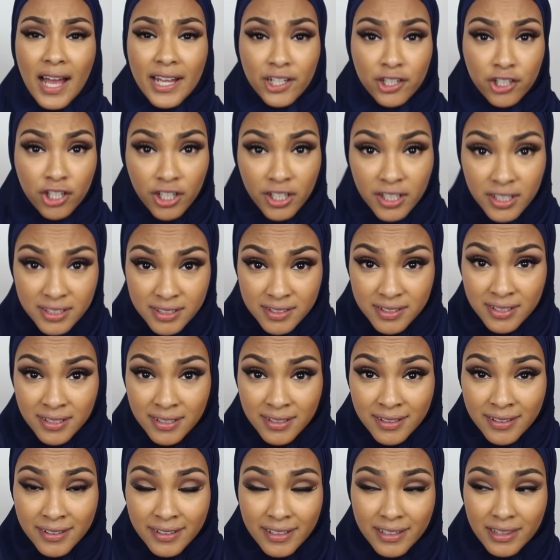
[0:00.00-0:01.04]
I cooked
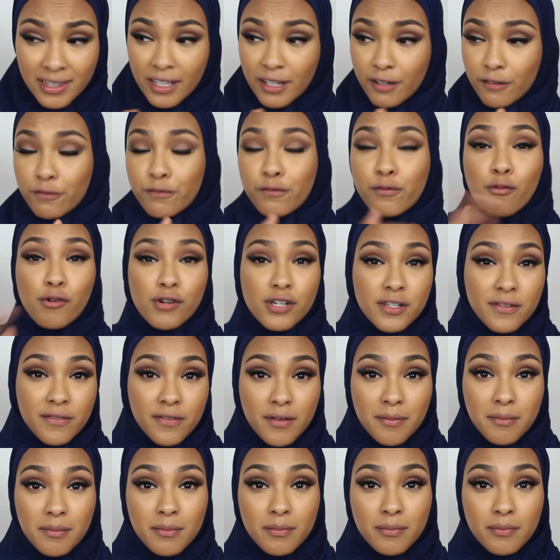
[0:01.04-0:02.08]
like 4
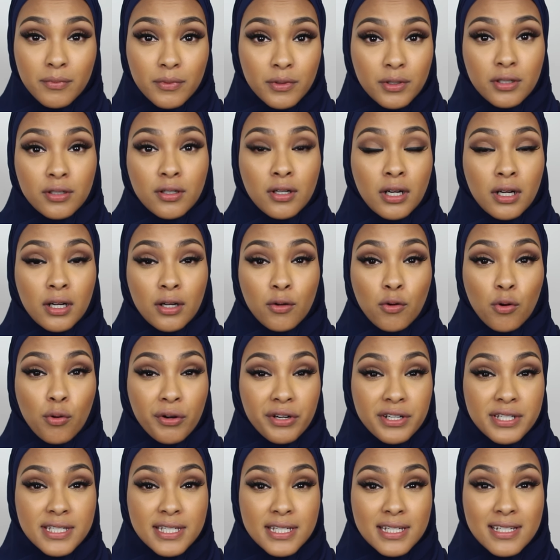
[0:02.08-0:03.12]
different
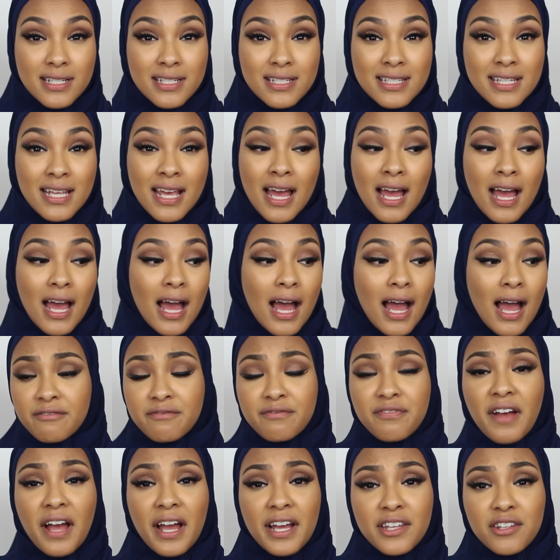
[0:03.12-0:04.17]
courses. I
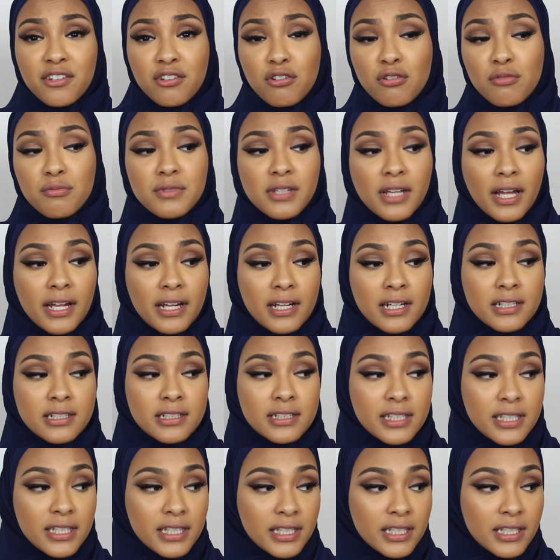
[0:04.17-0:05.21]
vacuumed, I
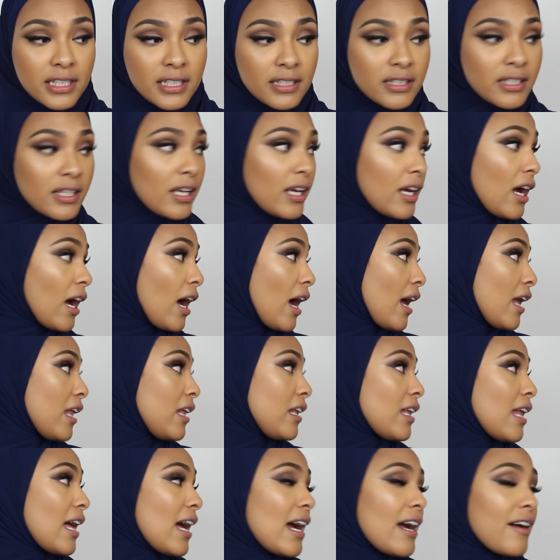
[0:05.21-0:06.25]
cleaned, I
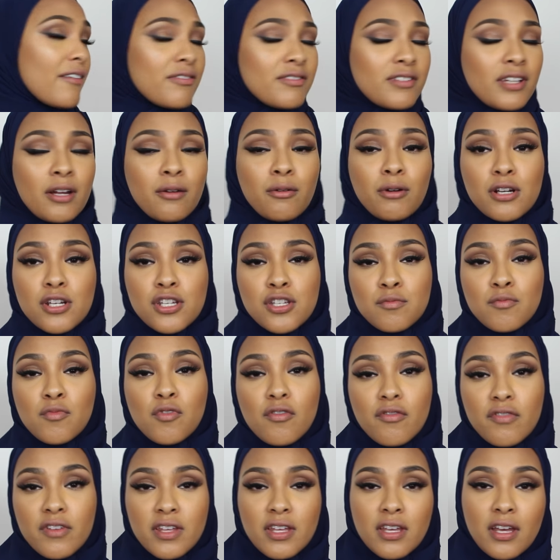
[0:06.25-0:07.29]
laughed, I watched a
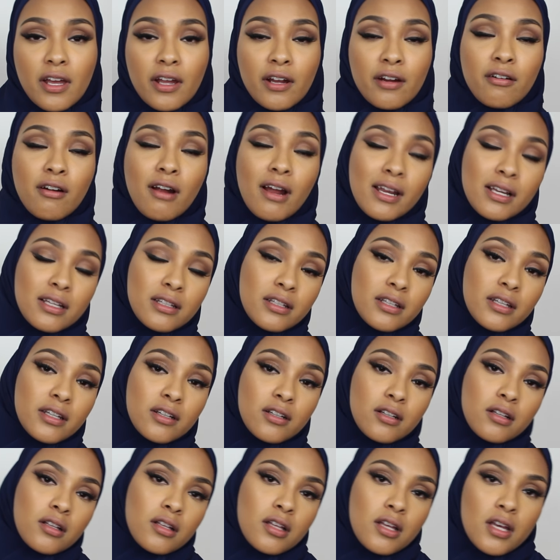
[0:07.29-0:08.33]
movie, I cried a
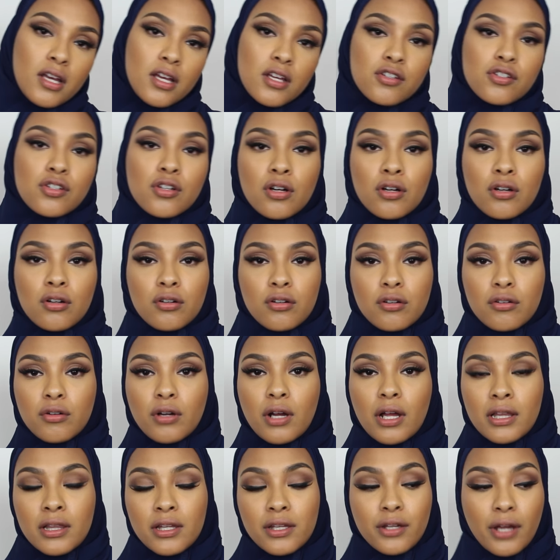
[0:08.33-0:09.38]
little. So
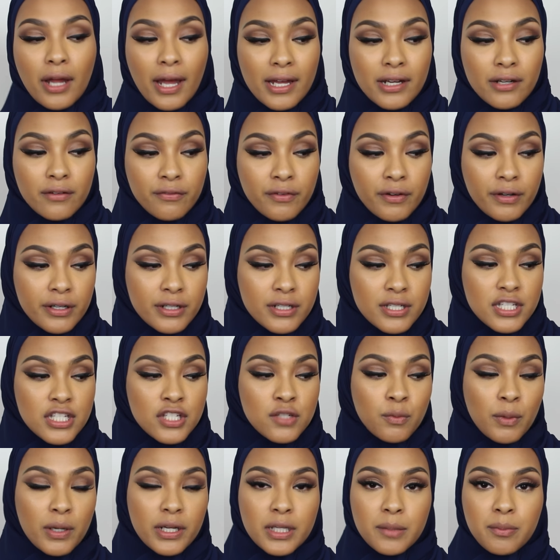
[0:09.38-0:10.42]
I had a very
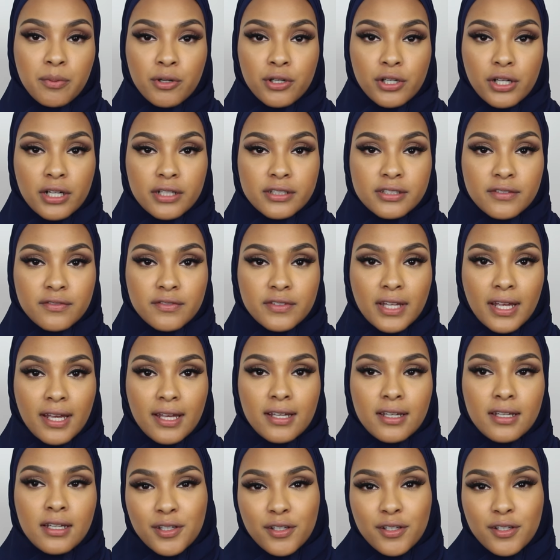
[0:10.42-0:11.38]
sweaty, productive day.